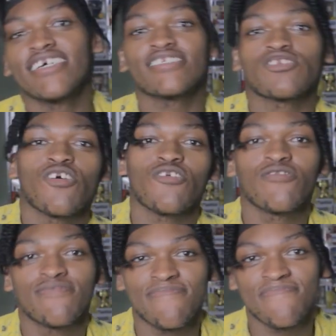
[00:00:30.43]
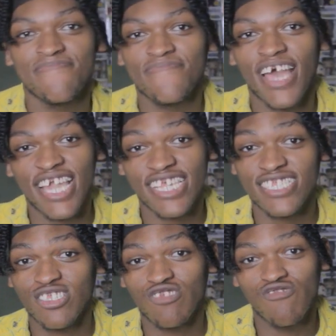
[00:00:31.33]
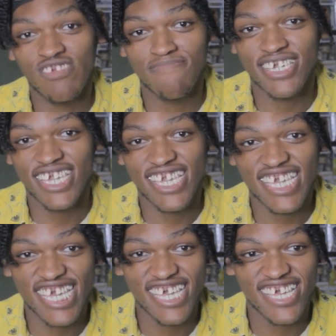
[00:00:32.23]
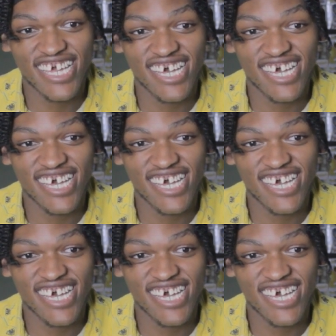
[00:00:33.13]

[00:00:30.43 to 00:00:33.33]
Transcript: So, I guess the story began,